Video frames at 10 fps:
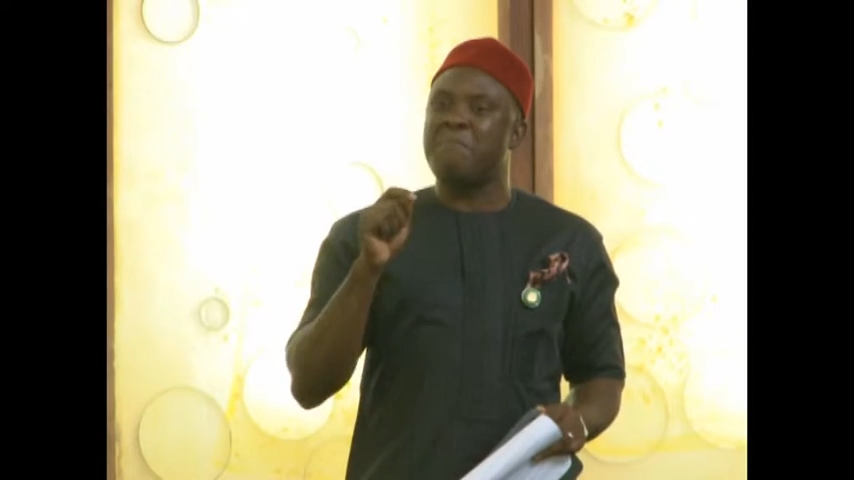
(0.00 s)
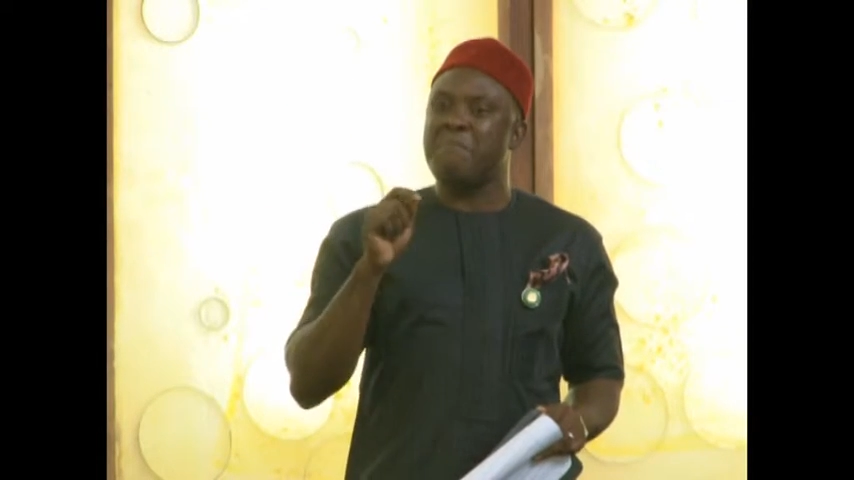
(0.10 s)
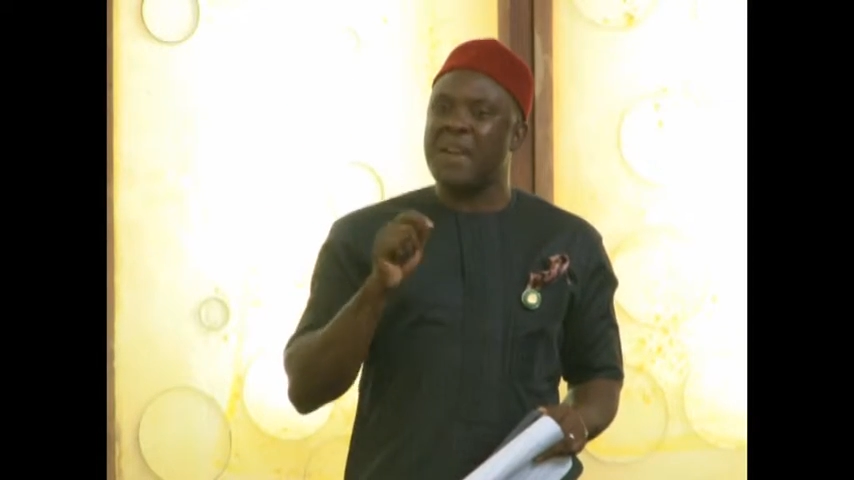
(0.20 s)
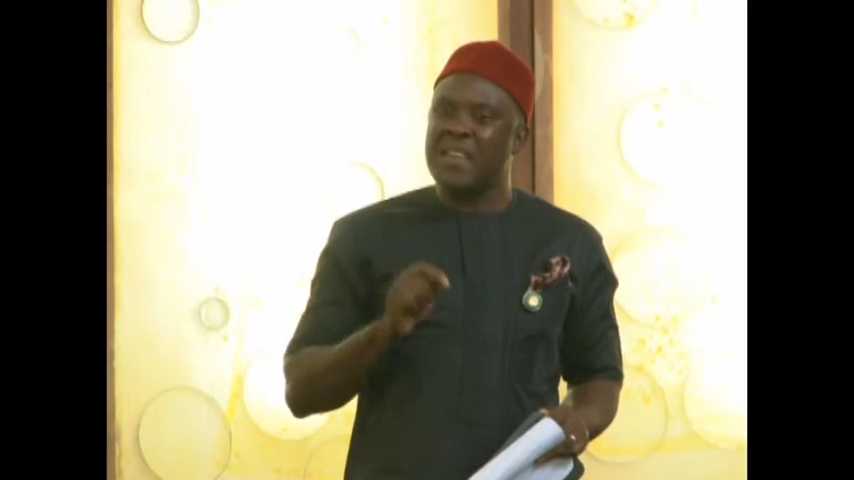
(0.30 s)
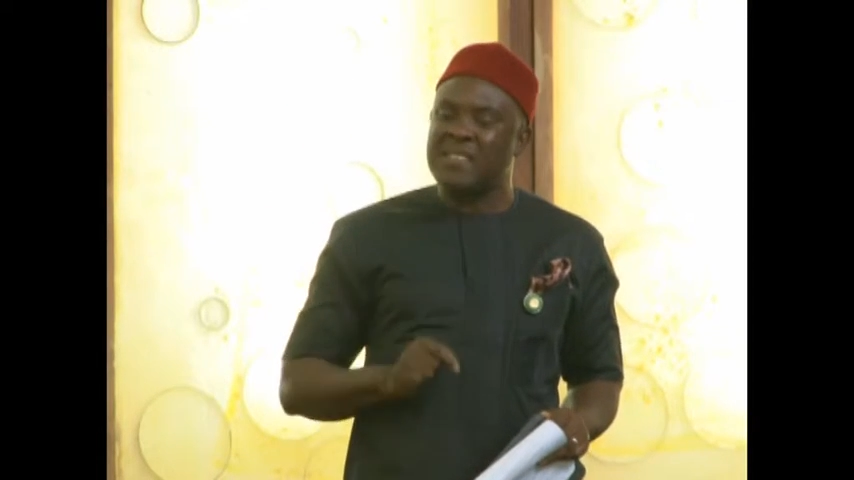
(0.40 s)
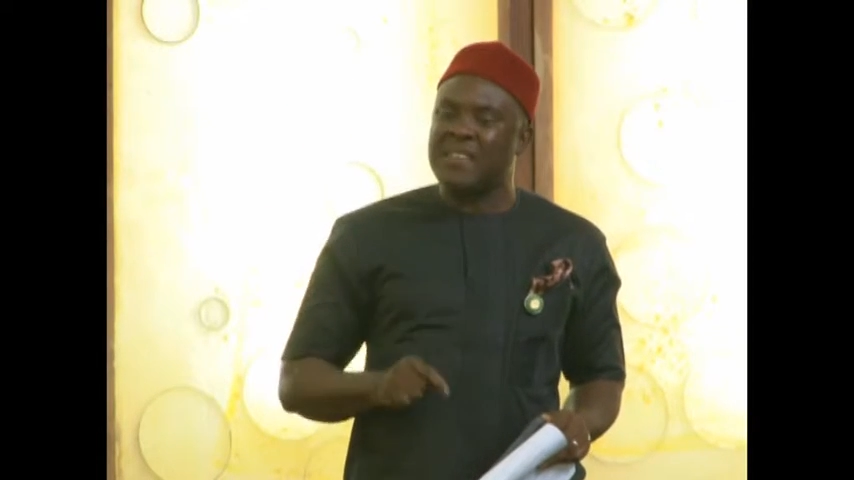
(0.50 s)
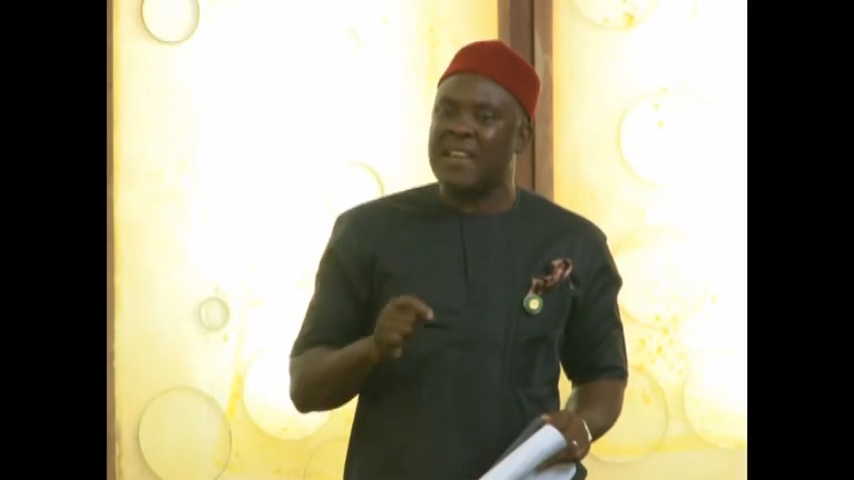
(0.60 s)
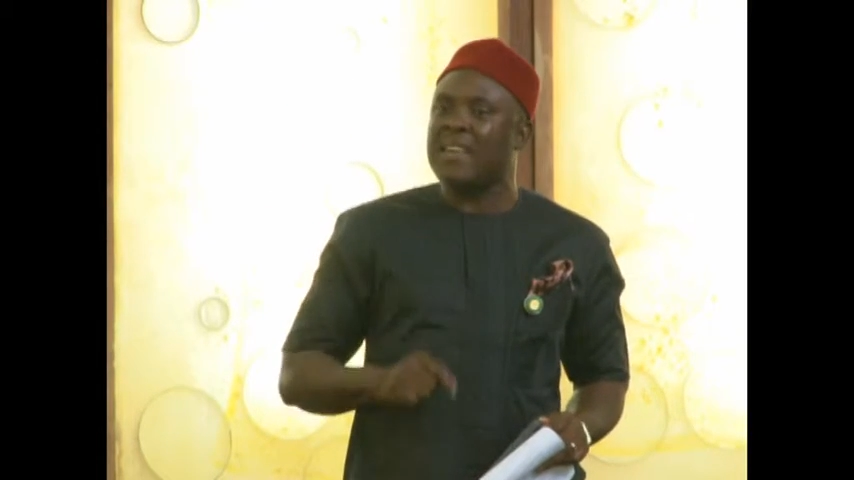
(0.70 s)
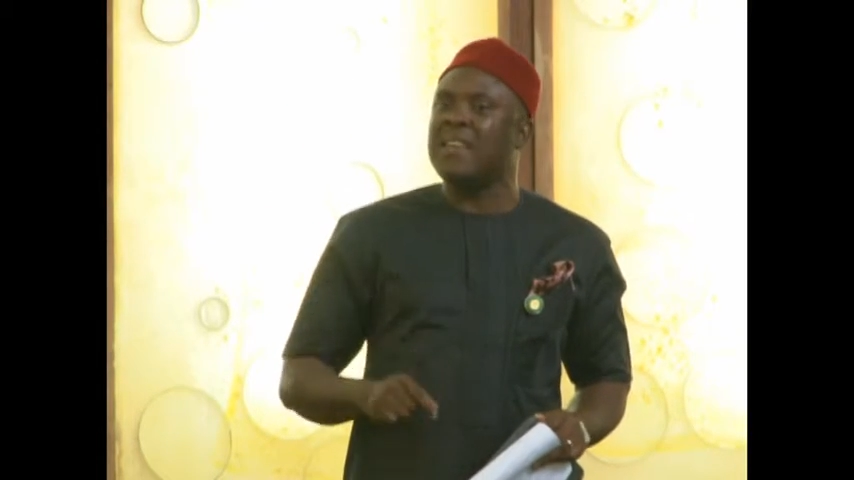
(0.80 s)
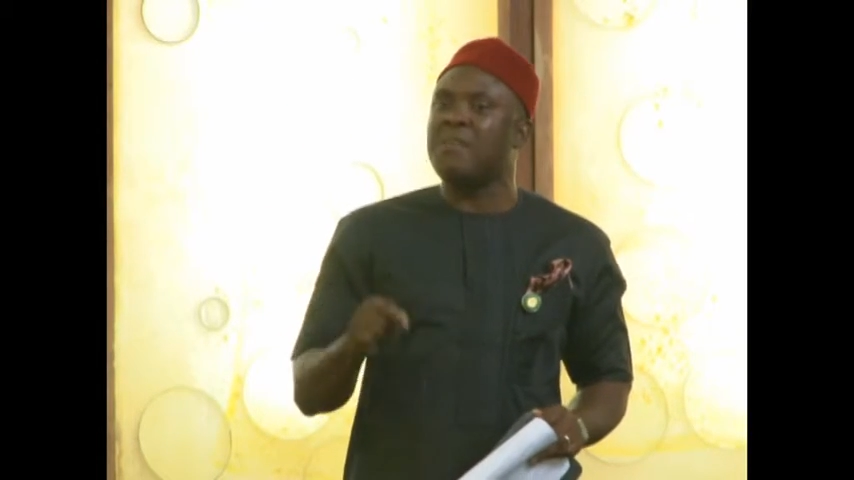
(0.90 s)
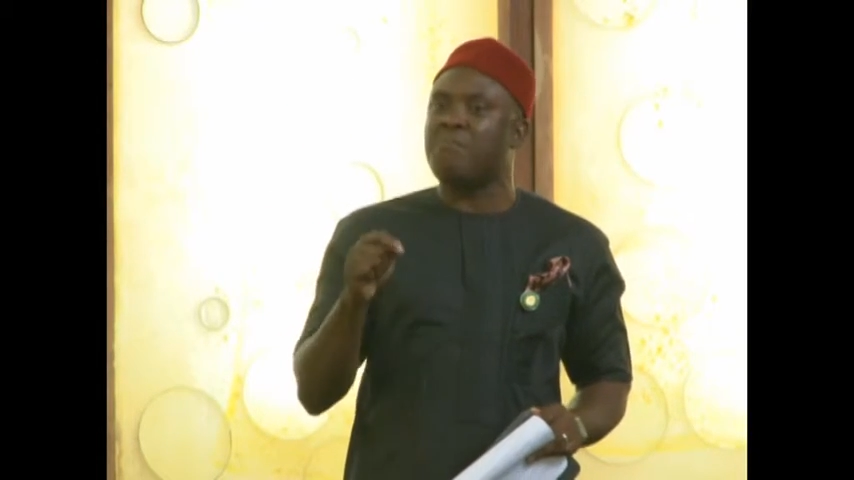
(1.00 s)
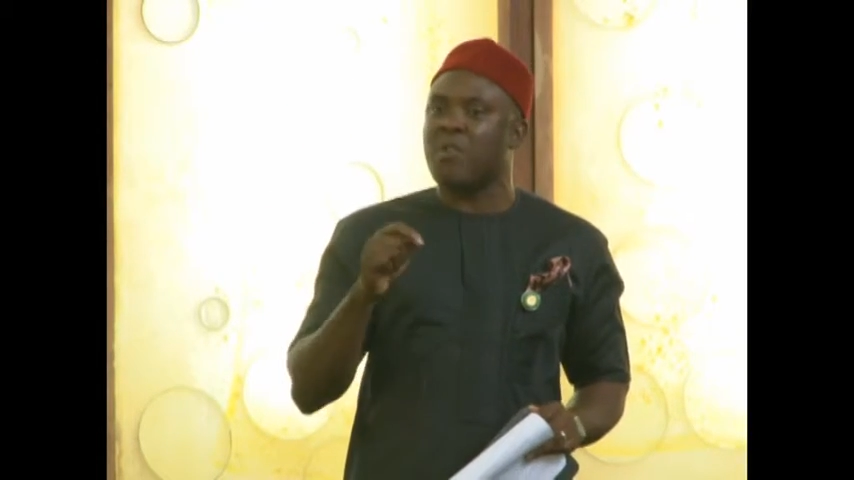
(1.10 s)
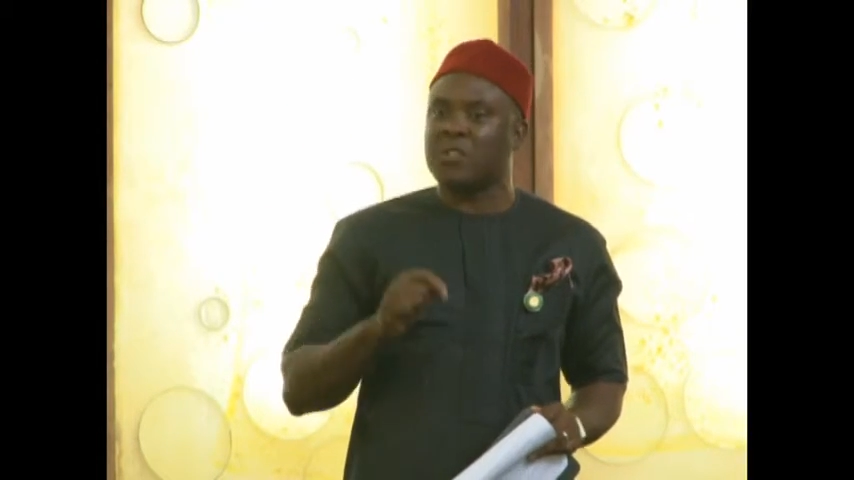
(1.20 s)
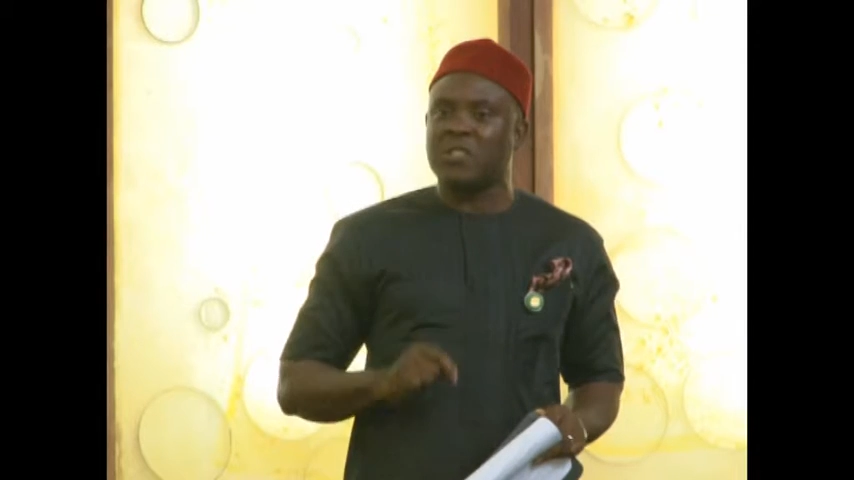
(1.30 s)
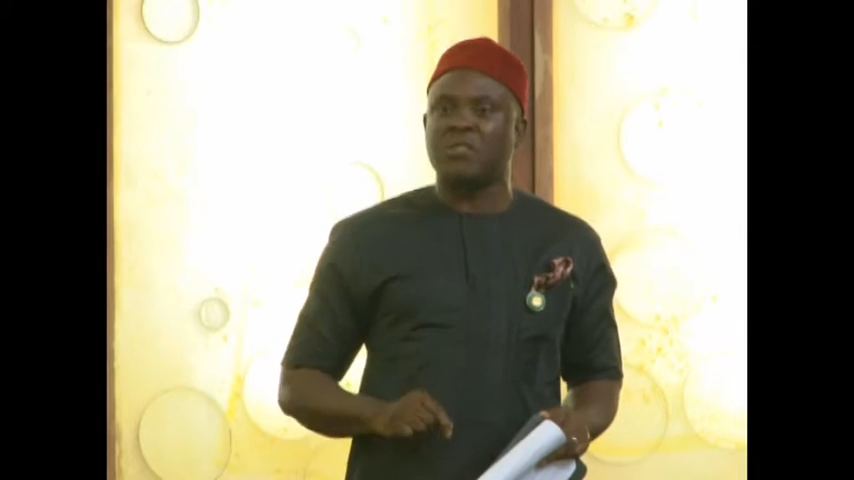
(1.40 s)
painstakingly brought